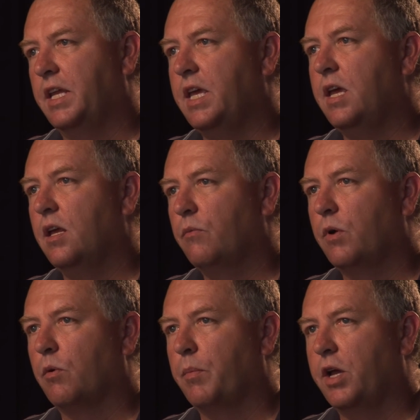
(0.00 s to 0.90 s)
the end,
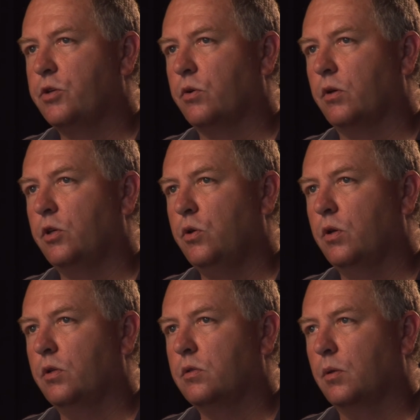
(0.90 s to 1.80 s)
we were measuring
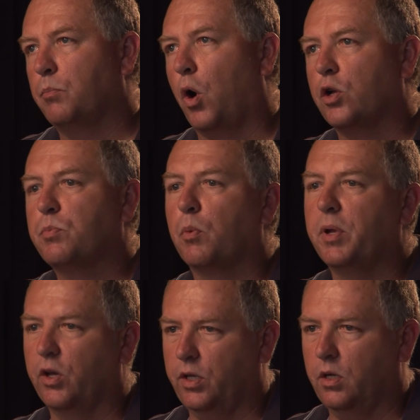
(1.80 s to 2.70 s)
units in parts per
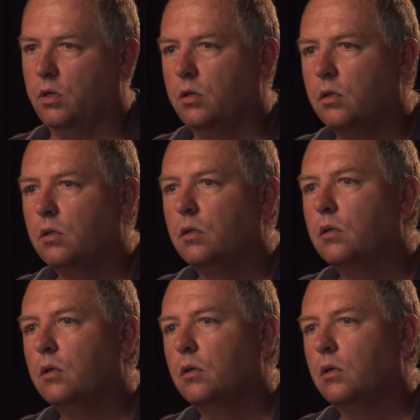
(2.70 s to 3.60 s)
million
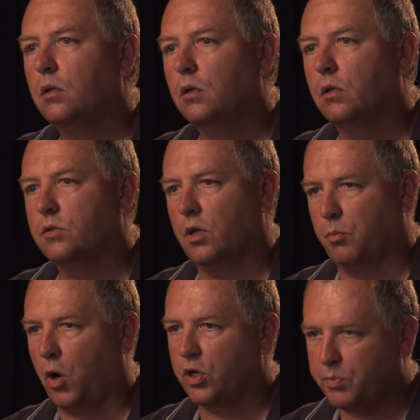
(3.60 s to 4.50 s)

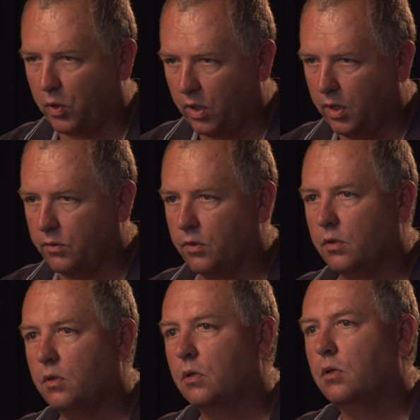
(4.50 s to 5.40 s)
instead of parts per
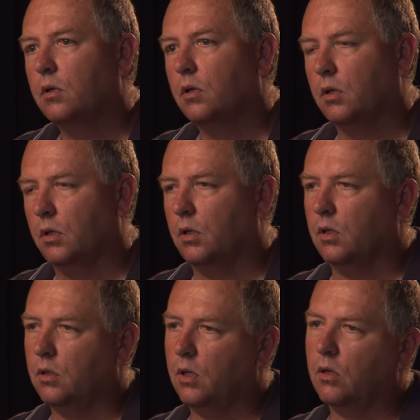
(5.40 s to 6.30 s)
hundred.
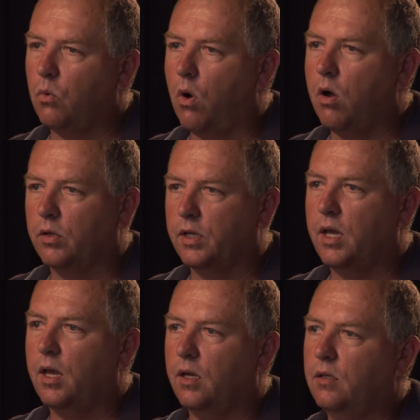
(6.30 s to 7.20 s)
The
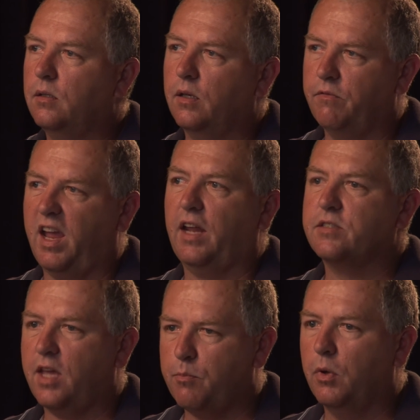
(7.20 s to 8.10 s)
quality had
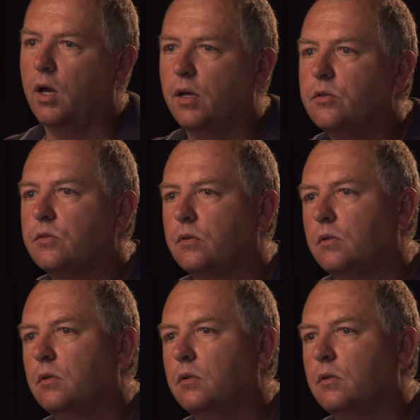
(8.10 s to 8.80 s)
advanced that much.